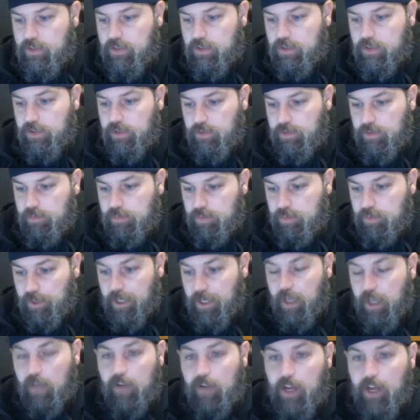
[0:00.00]
to
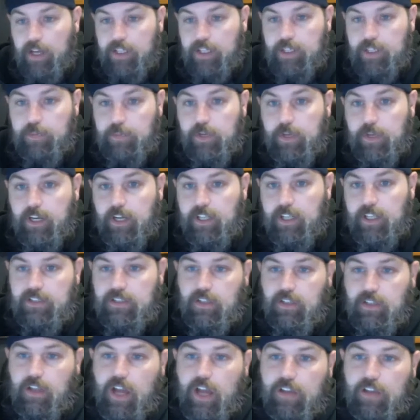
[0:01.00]
bring an experience
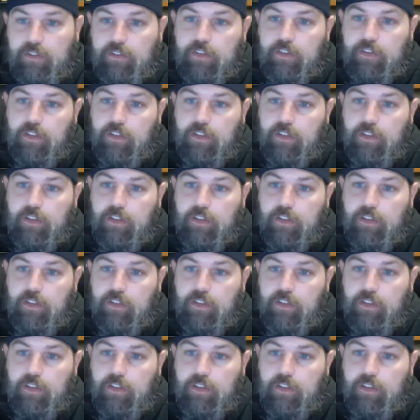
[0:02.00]
to life.